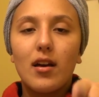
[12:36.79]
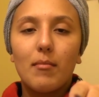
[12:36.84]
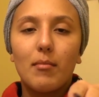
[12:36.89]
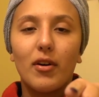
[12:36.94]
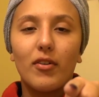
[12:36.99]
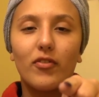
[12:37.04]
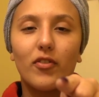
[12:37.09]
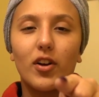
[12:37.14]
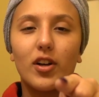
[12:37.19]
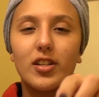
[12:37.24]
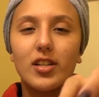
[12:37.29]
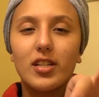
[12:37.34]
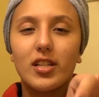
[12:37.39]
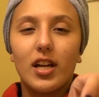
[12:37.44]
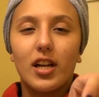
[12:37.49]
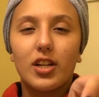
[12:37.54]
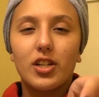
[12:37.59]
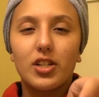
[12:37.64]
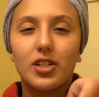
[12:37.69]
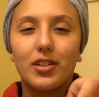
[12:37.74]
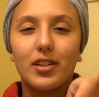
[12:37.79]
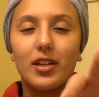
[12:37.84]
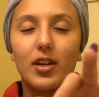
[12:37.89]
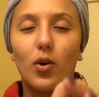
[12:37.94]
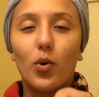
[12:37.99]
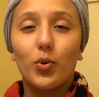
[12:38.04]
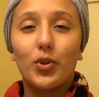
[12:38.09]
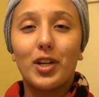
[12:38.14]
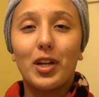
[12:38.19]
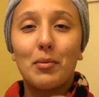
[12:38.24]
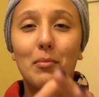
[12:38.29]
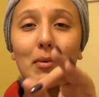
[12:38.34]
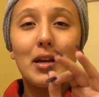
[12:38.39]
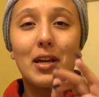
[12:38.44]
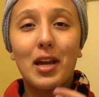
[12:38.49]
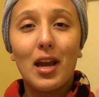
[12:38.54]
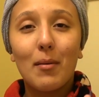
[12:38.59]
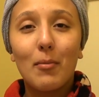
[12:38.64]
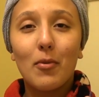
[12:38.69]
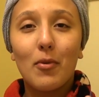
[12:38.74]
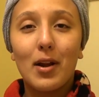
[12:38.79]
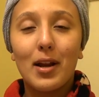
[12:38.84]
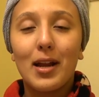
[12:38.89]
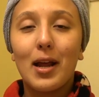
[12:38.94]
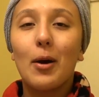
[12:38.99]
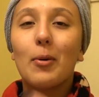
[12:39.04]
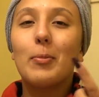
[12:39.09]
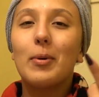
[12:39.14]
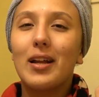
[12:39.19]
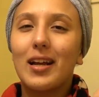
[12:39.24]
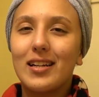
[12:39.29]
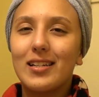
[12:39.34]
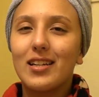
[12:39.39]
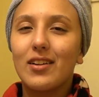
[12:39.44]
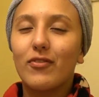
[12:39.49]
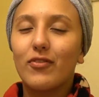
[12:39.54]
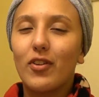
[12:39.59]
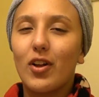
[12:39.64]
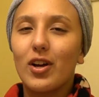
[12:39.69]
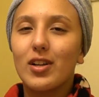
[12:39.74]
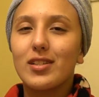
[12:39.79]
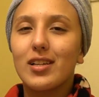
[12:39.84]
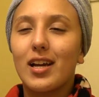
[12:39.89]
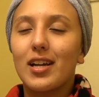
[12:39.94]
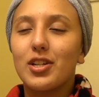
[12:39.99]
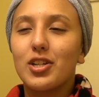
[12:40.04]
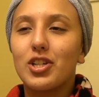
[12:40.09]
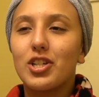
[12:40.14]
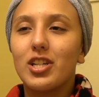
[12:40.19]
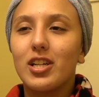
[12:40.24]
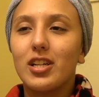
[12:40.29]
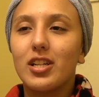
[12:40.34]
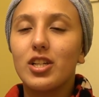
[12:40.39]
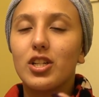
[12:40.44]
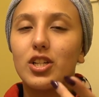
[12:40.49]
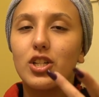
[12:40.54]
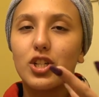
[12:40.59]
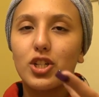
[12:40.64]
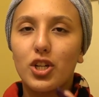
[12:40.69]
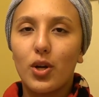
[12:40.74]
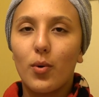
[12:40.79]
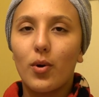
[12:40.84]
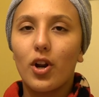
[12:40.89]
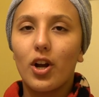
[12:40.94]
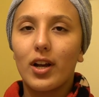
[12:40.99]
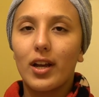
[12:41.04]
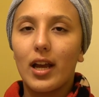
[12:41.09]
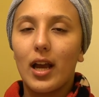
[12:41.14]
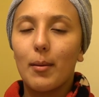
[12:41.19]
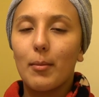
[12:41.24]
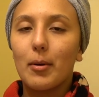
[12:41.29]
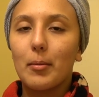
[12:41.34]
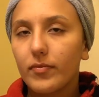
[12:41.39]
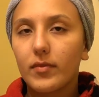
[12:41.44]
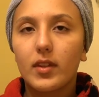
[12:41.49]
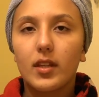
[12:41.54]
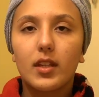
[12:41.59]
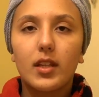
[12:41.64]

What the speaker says: My floss is actually holding up my camera right now, but I did floss, I just didn't show it on camera.